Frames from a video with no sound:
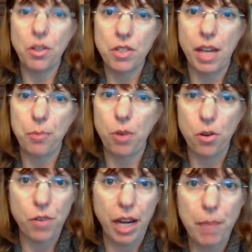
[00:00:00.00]
use that
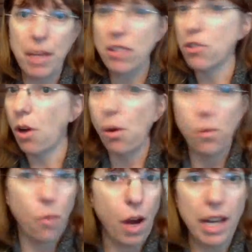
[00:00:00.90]
program. They
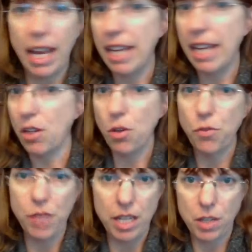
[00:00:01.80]
don't want any new
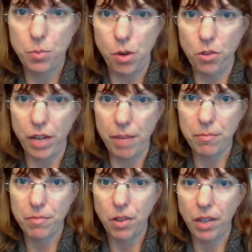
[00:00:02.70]
fitness program.
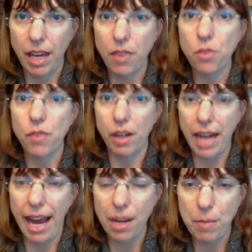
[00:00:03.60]
Okay. They're very
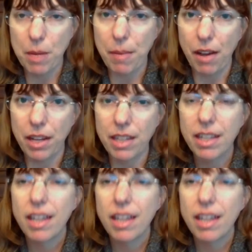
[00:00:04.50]
adamant about it.